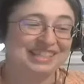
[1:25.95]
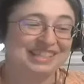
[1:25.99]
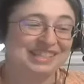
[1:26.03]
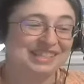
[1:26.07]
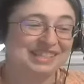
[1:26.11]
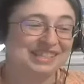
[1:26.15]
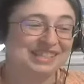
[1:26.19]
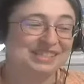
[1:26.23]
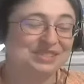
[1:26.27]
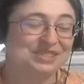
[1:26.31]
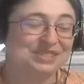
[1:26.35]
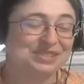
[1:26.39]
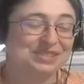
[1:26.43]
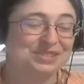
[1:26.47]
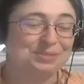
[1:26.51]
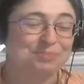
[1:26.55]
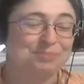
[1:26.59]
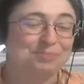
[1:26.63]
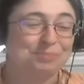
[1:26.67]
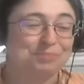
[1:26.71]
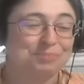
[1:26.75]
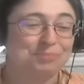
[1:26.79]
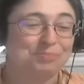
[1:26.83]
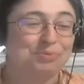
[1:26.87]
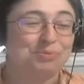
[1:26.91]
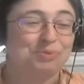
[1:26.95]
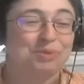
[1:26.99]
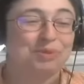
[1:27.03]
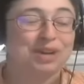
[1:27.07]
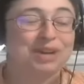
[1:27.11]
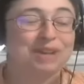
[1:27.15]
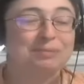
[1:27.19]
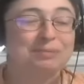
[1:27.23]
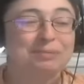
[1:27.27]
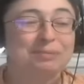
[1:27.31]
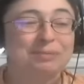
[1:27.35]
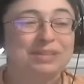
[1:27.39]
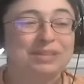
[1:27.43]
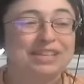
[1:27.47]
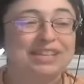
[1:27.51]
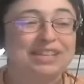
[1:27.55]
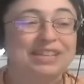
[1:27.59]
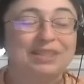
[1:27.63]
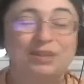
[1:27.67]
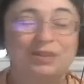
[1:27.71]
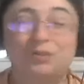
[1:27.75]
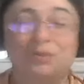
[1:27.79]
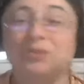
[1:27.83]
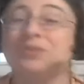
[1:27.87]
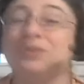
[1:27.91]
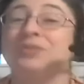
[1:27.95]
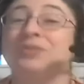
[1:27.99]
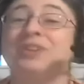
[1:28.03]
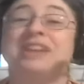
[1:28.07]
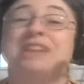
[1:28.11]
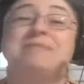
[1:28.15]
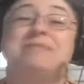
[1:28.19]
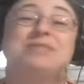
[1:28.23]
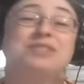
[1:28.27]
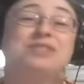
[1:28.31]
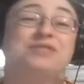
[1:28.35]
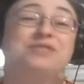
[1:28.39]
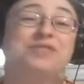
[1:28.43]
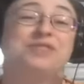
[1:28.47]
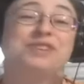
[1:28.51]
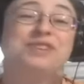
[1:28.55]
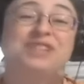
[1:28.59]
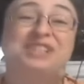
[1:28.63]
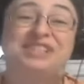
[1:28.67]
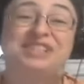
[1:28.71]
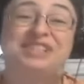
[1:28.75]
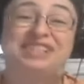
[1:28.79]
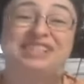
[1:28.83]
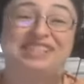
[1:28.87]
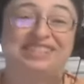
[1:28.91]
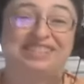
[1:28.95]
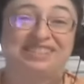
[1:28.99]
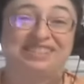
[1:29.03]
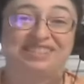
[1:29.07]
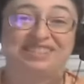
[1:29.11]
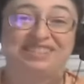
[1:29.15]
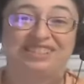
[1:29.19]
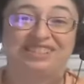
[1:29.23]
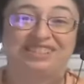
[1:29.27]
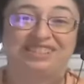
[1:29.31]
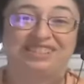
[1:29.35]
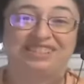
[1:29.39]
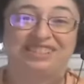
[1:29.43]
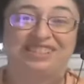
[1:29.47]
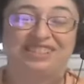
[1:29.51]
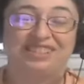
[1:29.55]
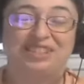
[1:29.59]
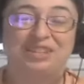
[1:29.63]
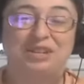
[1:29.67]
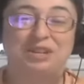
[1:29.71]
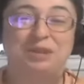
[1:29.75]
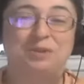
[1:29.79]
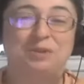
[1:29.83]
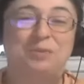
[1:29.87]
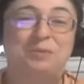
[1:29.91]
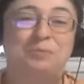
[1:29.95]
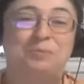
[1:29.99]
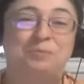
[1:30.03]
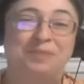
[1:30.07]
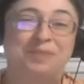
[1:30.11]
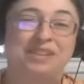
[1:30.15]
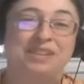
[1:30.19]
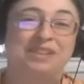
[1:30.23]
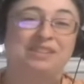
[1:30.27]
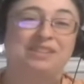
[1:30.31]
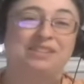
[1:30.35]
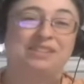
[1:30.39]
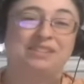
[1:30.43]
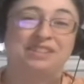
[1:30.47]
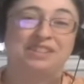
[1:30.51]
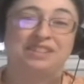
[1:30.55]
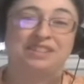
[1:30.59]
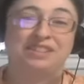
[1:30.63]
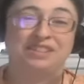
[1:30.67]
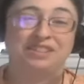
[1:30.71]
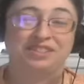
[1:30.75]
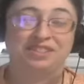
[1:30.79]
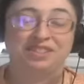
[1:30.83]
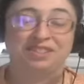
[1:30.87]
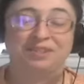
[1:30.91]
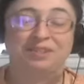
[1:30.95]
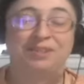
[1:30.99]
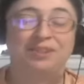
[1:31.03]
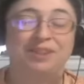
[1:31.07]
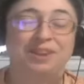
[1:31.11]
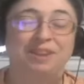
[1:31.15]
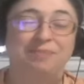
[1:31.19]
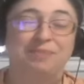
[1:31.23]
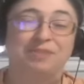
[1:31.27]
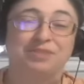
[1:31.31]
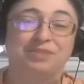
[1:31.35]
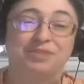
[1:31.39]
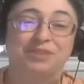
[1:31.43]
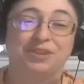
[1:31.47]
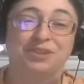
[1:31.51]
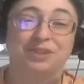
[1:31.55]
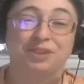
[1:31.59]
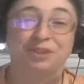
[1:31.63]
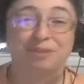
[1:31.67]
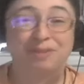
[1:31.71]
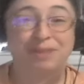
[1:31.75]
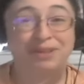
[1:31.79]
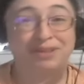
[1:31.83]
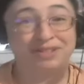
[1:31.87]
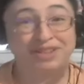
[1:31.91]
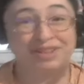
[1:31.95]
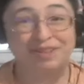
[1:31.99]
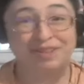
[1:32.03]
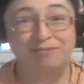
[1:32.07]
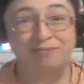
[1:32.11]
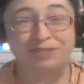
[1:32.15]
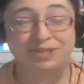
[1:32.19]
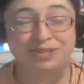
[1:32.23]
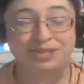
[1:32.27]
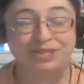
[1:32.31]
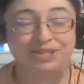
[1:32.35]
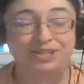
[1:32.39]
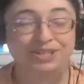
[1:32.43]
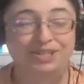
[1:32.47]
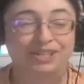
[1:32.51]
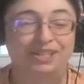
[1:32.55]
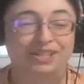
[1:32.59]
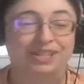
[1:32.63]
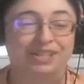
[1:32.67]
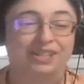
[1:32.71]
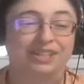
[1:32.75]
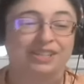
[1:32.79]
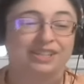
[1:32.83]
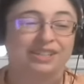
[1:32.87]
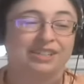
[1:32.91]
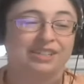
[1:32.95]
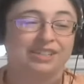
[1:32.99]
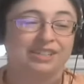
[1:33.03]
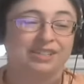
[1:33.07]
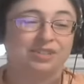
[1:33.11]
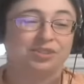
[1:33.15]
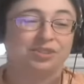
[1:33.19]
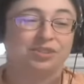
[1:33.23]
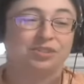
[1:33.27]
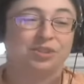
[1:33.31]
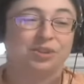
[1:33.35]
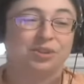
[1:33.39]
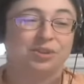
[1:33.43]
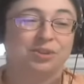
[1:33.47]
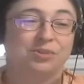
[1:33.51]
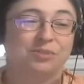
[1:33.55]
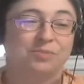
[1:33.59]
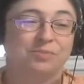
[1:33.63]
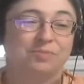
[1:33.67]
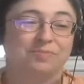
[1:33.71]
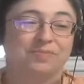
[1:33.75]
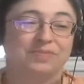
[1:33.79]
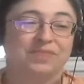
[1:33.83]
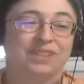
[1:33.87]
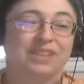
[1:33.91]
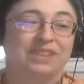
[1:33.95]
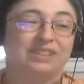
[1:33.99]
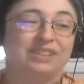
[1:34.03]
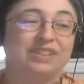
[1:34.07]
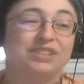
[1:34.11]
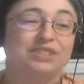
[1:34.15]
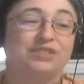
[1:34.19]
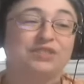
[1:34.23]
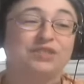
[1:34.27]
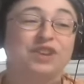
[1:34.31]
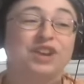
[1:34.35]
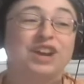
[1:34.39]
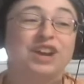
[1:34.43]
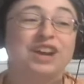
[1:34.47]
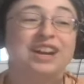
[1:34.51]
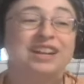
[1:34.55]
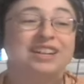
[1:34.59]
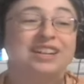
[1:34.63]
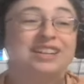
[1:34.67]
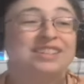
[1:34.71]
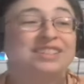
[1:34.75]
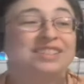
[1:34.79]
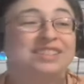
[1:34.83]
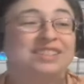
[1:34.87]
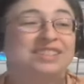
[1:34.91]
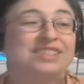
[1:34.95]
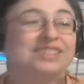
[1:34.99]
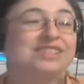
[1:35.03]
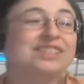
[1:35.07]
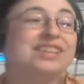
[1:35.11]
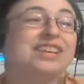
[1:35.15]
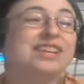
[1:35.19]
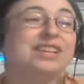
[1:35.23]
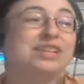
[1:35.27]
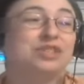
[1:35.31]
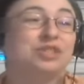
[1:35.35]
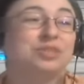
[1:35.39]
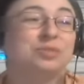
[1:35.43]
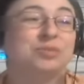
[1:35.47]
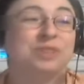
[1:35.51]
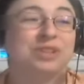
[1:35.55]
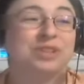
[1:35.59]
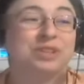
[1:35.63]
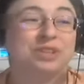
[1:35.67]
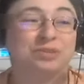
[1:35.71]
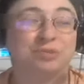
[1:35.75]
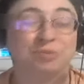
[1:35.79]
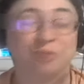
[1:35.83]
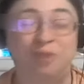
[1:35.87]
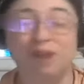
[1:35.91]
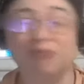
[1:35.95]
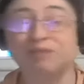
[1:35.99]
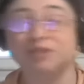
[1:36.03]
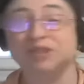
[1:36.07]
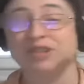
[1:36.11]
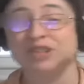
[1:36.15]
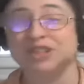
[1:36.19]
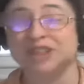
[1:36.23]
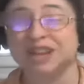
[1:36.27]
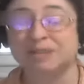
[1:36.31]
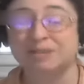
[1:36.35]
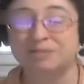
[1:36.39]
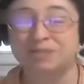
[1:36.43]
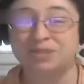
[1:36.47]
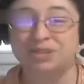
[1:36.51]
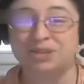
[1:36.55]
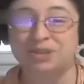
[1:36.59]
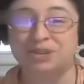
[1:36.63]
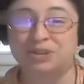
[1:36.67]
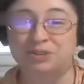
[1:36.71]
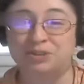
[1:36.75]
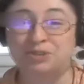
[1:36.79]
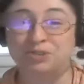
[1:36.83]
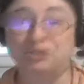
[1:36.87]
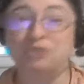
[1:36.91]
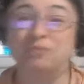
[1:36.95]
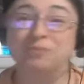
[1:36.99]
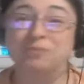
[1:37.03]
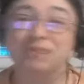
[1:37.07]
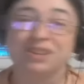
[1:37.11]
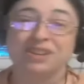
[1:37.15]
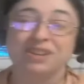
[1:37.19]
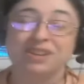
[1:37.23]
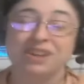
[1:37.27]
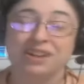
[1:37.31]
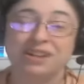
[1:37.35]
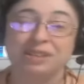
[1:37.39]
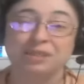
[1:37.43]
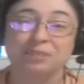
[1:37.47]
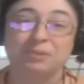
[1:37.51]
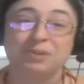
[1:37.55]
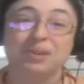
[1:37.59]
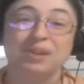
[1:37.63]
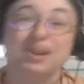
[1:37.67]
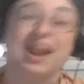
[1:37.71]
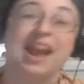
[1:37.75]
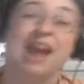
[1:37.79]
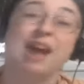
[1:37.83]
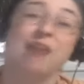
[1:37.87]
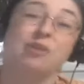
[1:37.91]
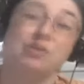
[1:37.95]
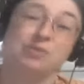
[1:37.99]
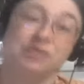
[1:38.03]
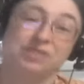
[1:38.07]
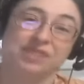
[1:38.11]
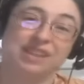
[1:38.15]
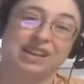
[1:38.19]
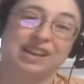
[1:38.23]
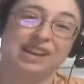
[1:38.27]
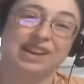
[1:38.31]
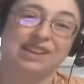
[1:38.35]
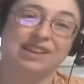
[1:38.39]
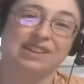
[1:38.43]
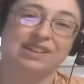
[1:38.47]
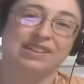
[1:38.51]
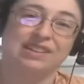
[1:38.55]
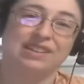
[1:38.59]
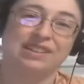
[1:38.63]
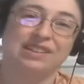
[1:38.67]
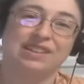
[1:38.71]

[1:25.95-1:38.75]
this is probably in the northern hemisphere, at least. You know, in the southern hemisphere, they're about to have winter. So at least for us, this is actually one of the rougher times of year to be a cosplayer outside,